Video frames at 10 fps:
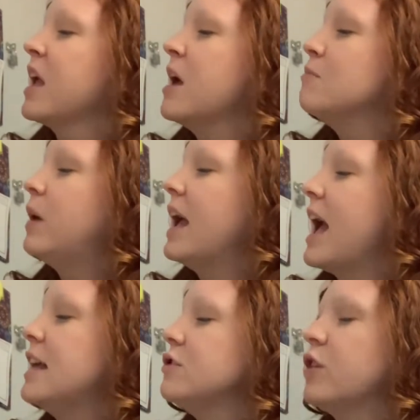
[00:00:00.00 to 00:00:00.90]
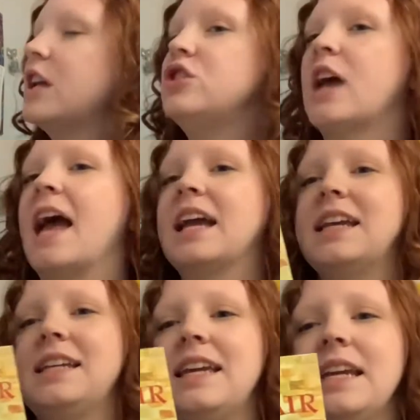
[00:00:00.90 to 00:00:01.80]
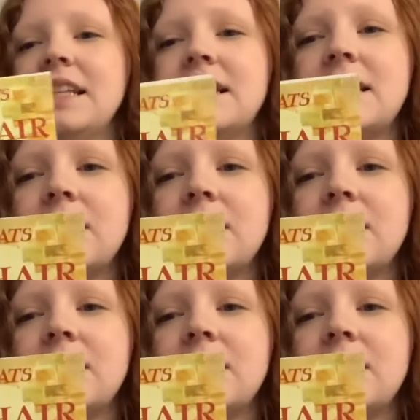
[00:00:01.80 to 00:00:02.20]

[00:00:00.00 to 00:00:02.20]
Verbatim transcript: by Ezra Jack Keats.